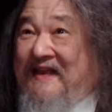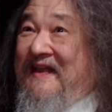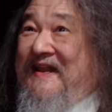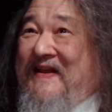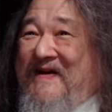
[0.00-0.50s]

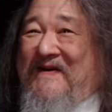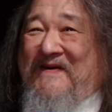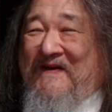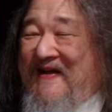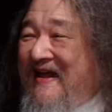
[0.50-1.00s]
you
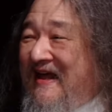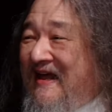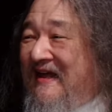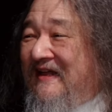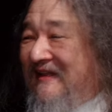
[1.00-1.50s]
know,
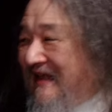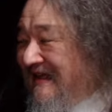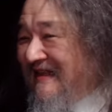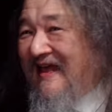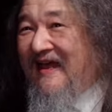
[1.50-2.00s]
uh,
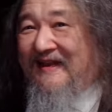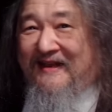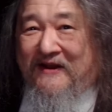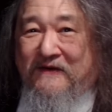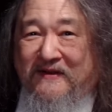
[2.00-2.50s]
like that
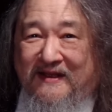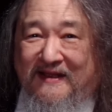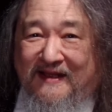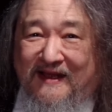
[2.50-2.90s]
you know it,